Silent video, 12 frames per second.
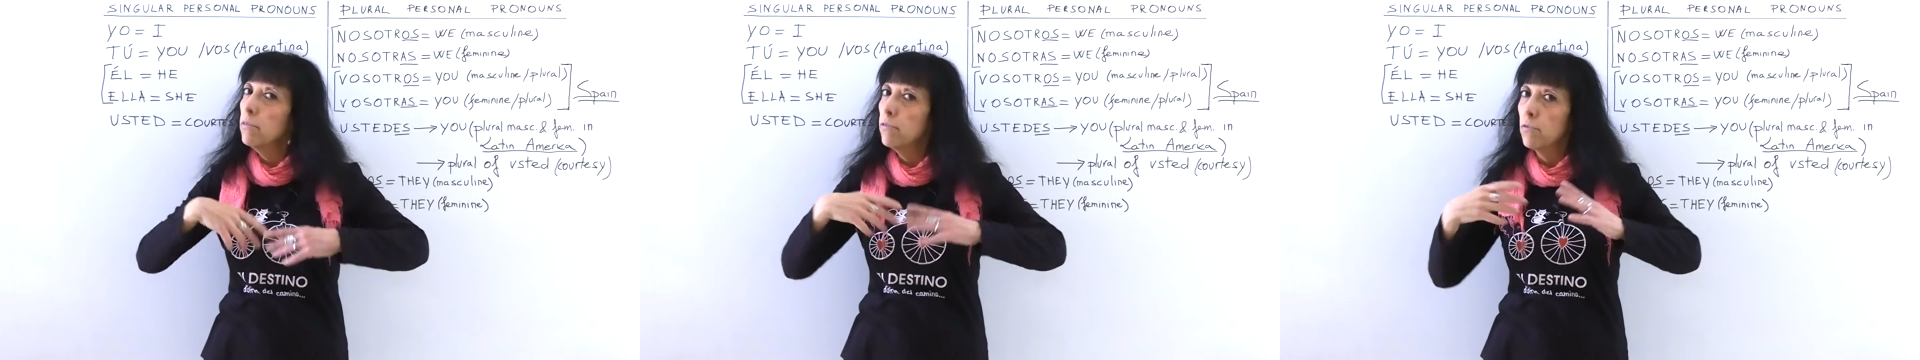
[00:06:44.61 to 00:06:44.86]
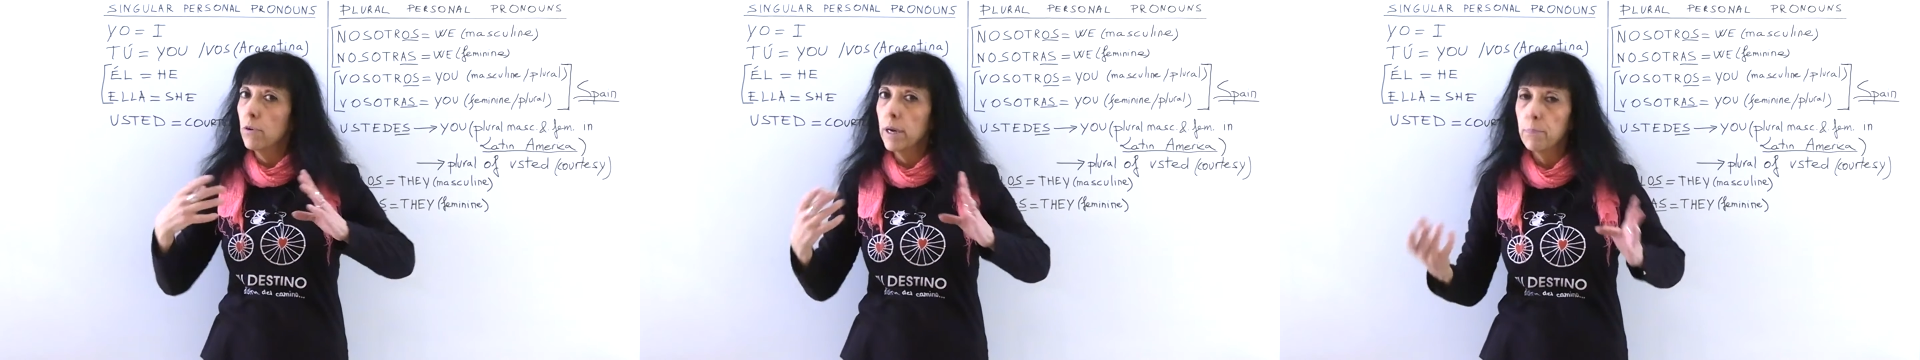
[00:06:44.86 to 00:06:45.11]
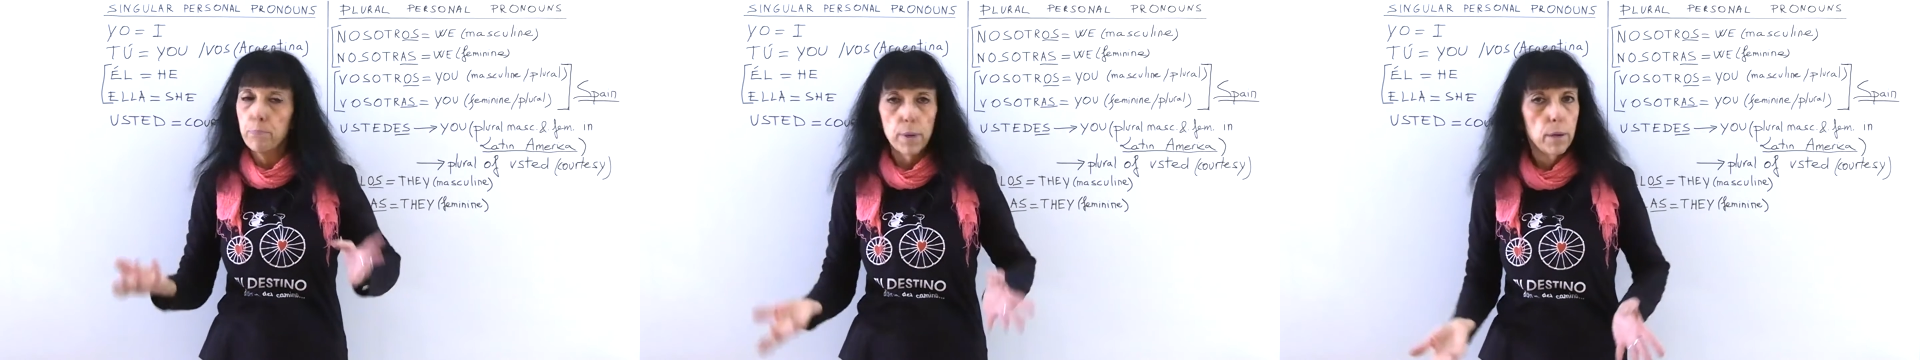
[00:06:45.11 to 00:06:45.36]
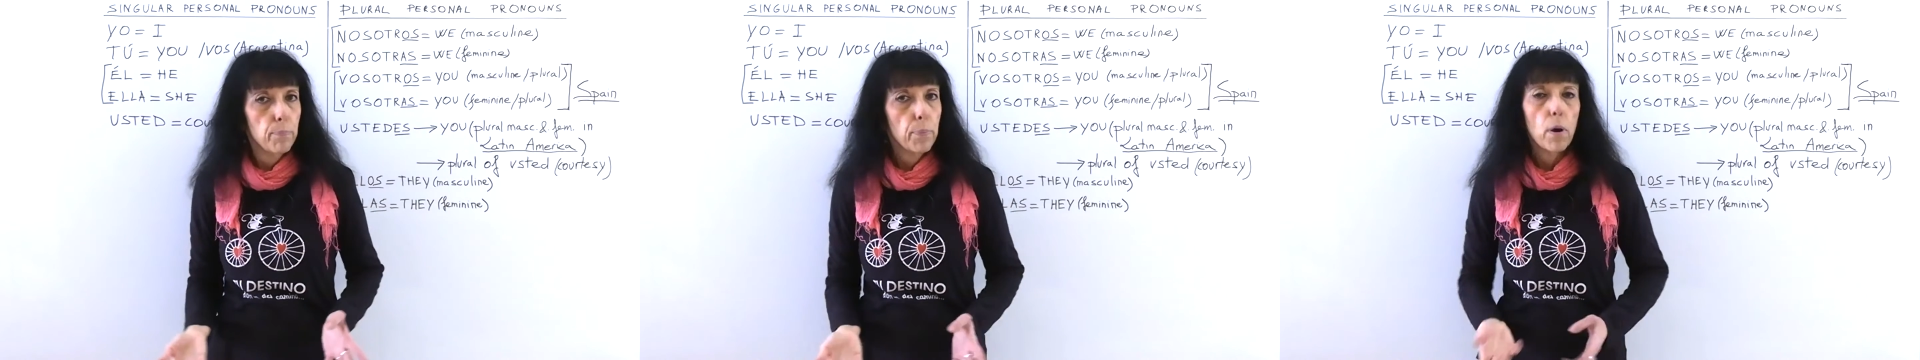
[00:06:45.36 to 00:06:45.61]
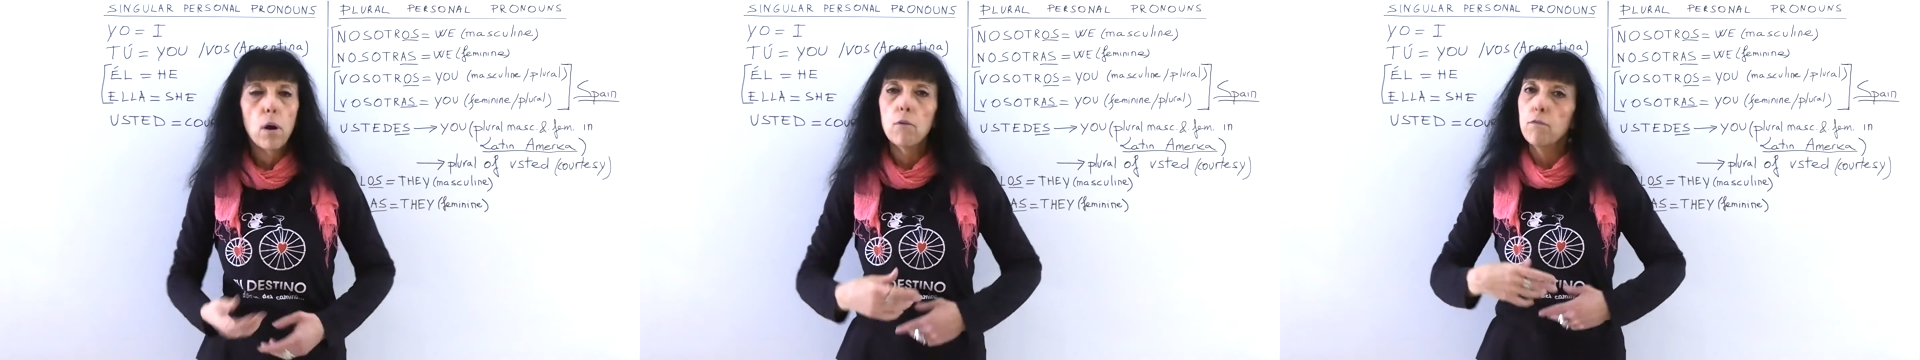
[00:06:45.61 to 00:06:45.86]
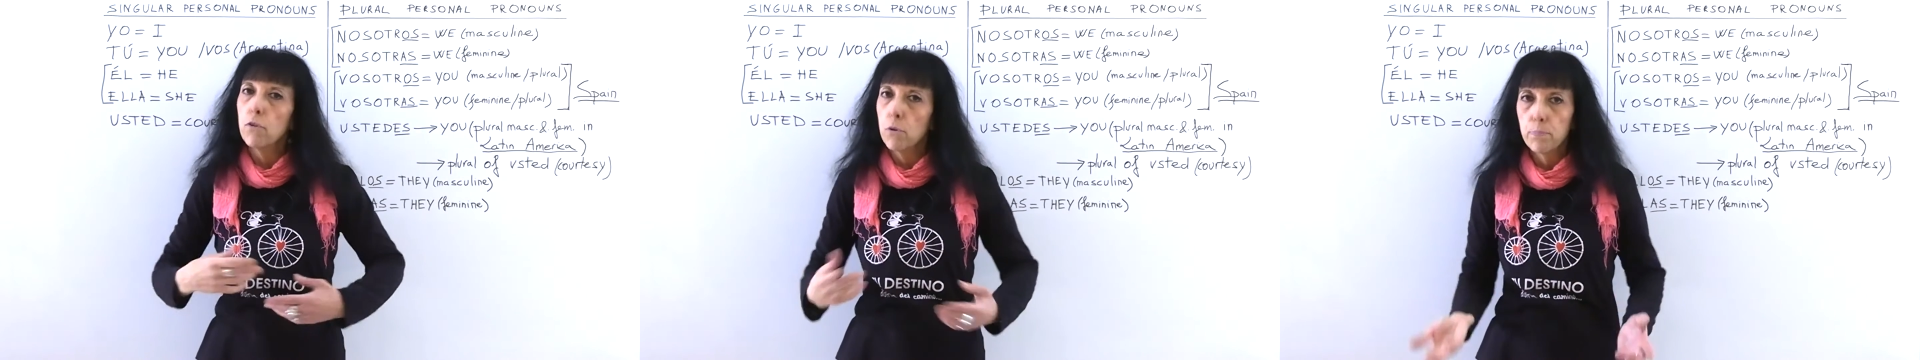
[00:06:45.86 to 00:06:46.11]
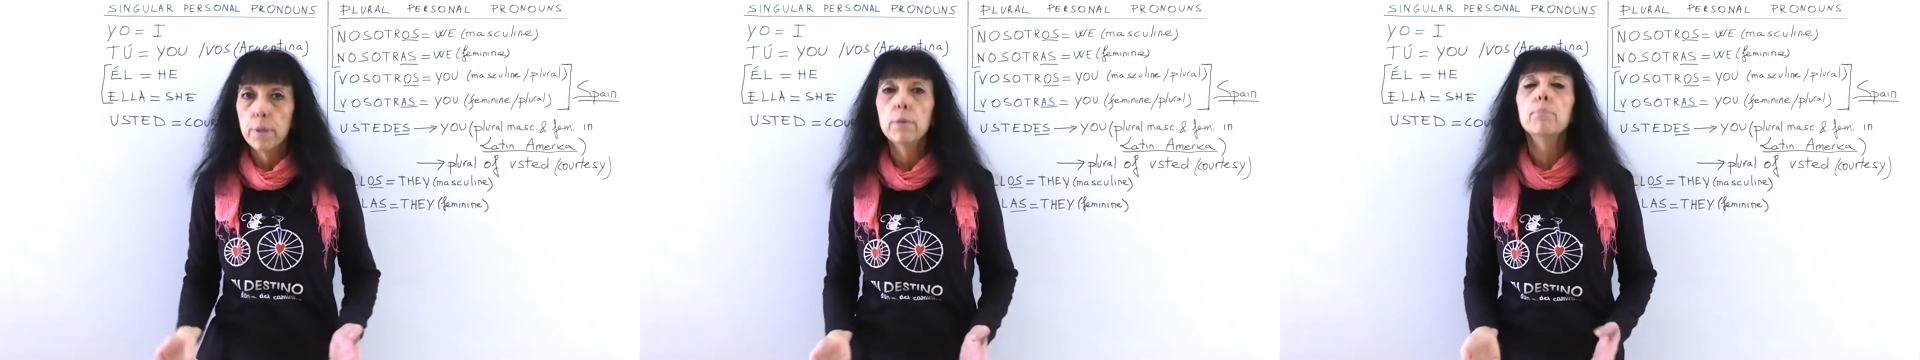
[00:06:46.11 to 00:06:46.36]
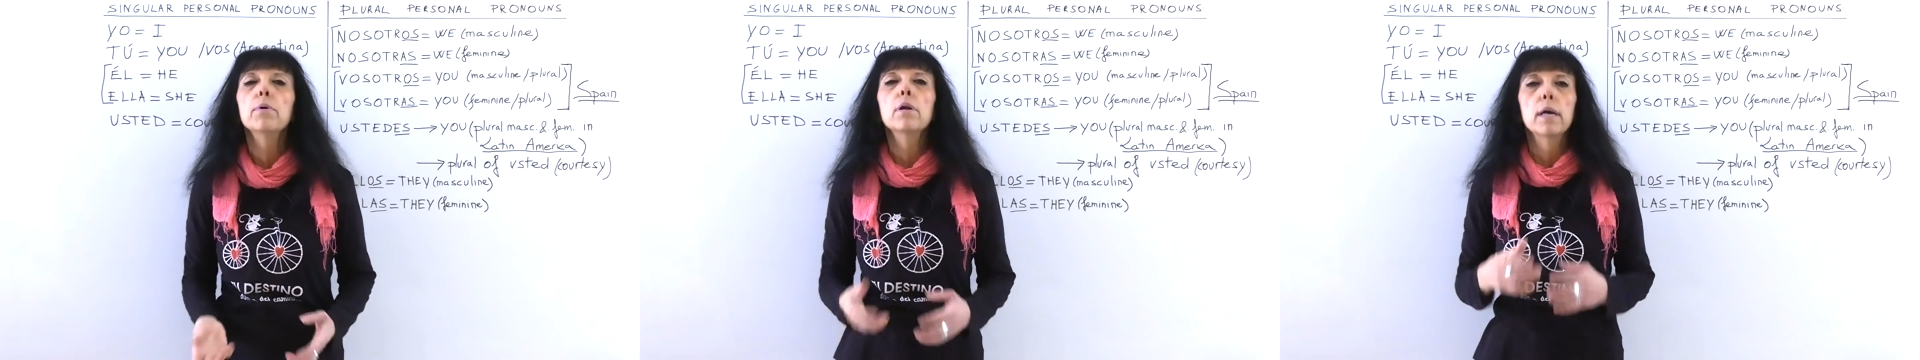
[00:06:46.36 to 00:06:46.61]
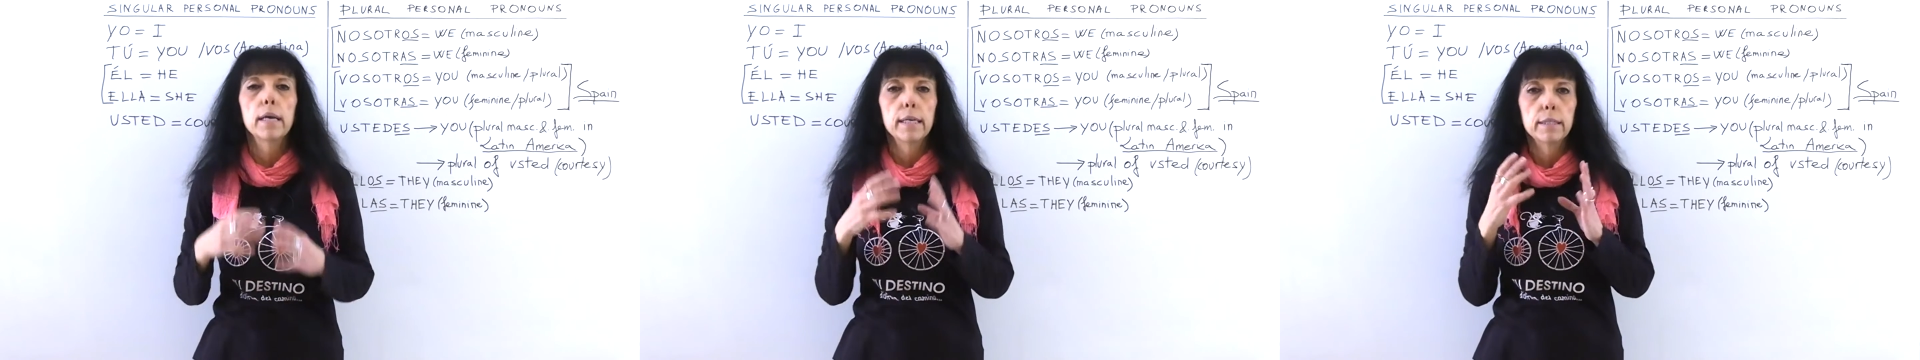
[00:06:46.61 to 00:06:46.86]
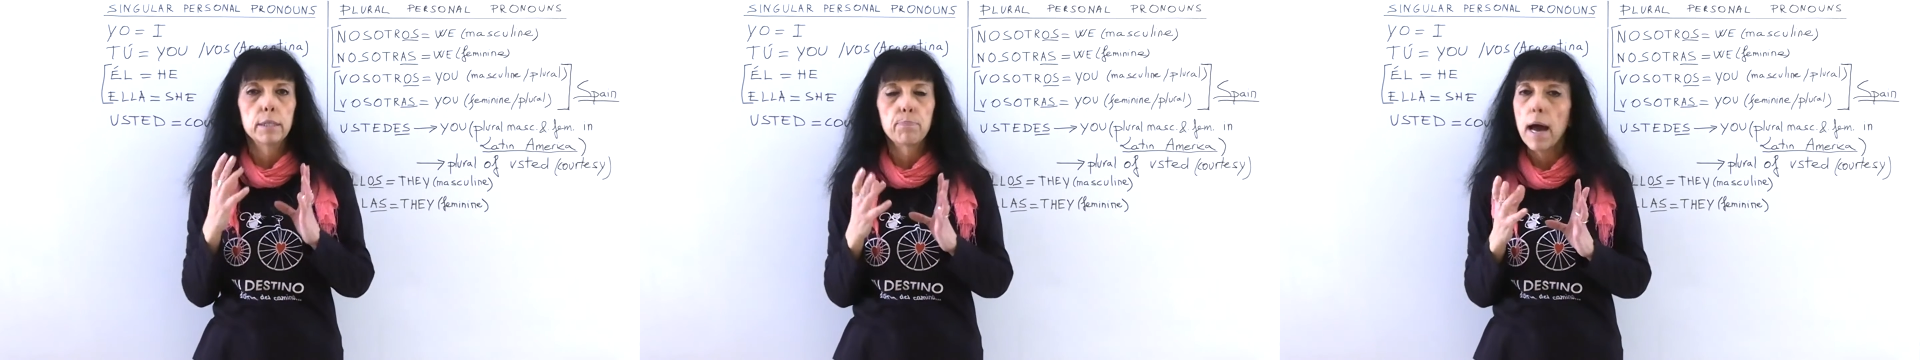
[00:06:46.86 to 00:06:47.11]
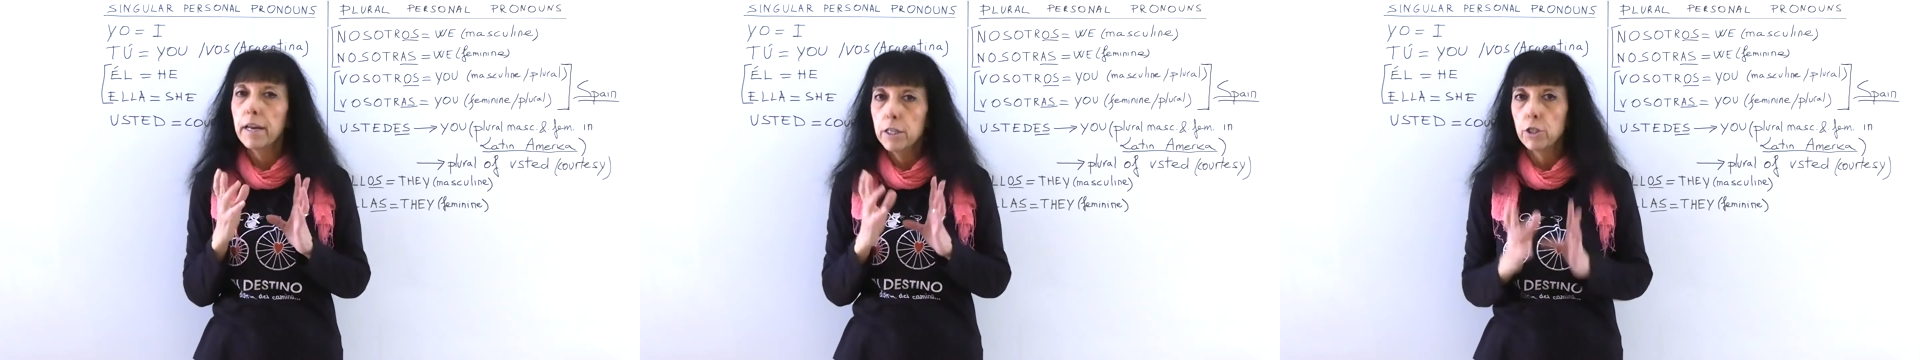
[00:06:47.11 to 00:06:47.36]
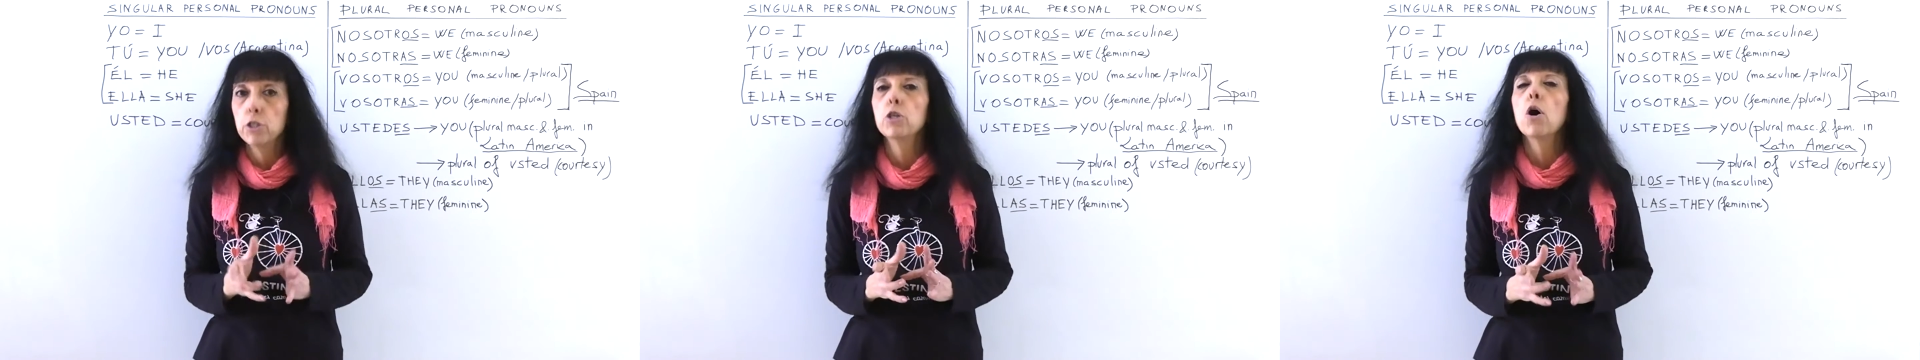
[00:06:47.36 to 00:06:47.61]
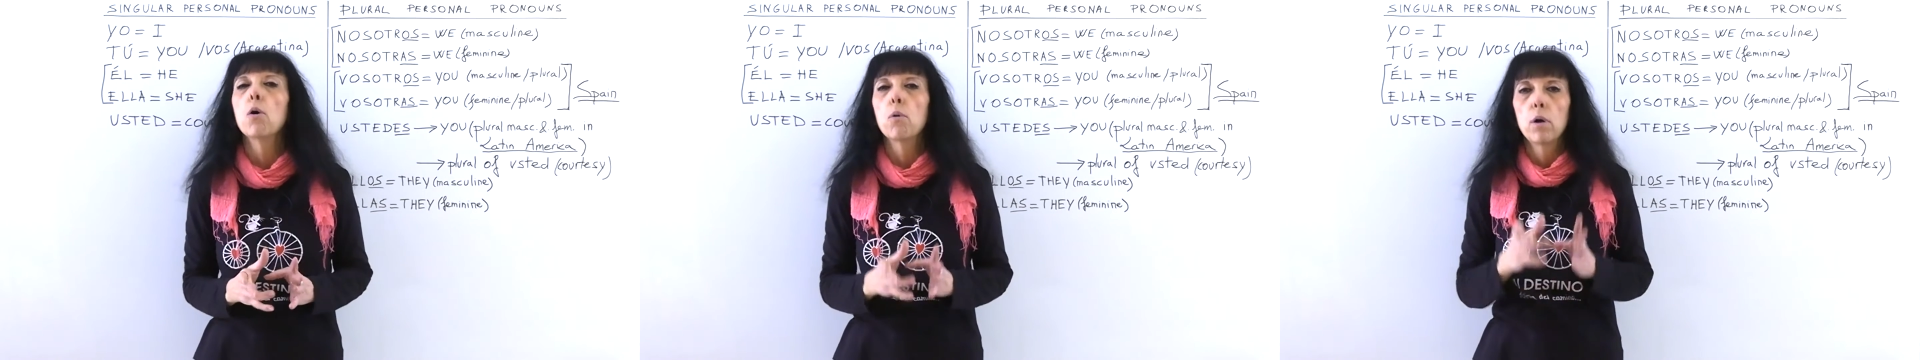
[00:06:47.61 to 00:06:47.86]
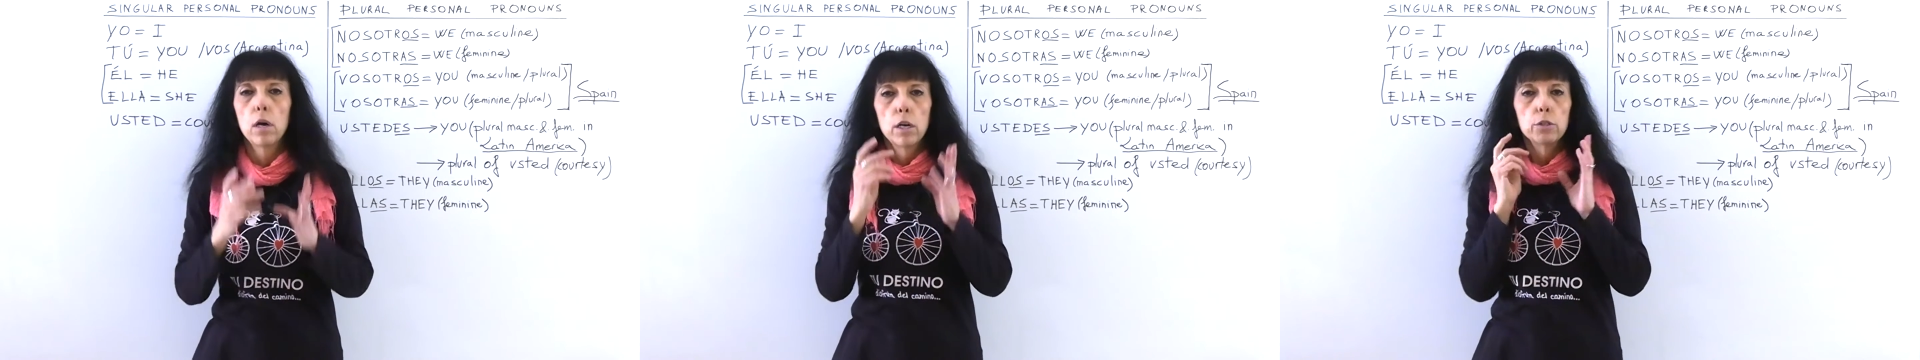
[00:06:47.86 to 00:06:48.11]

3 people, 4 people. In Spanish, no.